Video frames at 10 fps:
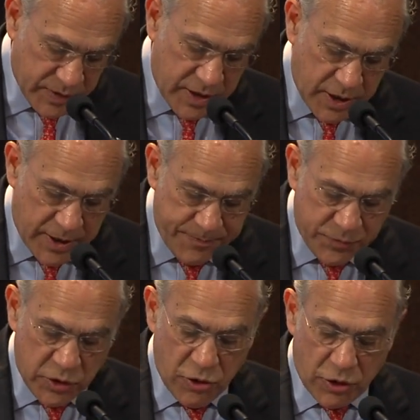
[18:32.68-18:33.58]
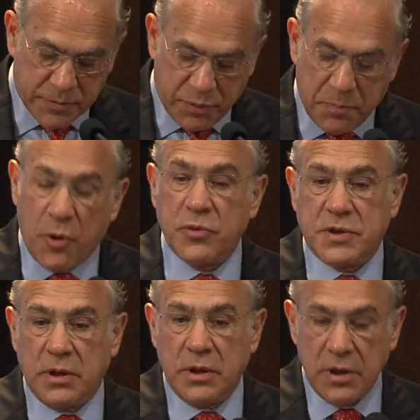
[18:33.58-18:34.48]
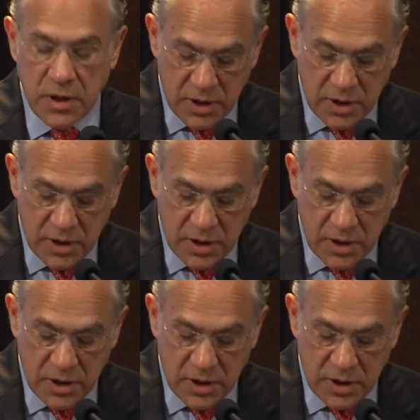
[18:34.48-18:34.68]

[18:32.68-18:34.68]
the New York proposal